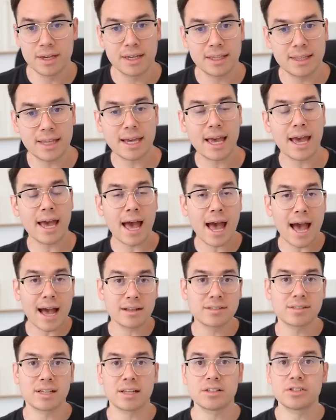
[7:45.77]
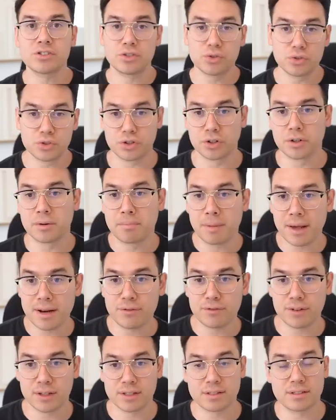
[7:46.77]
and they get access to certain
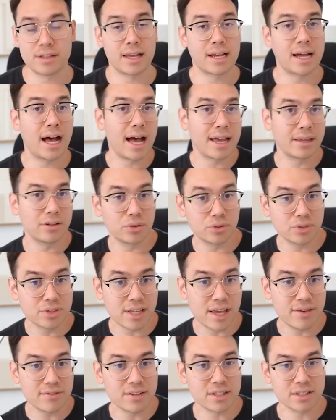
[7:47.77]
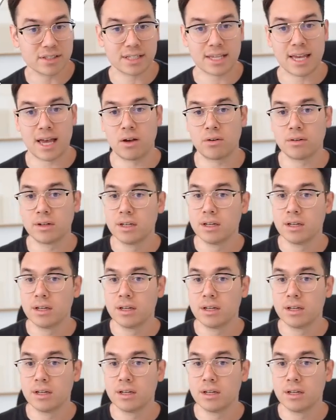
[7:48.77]
benefits like high yield savings account,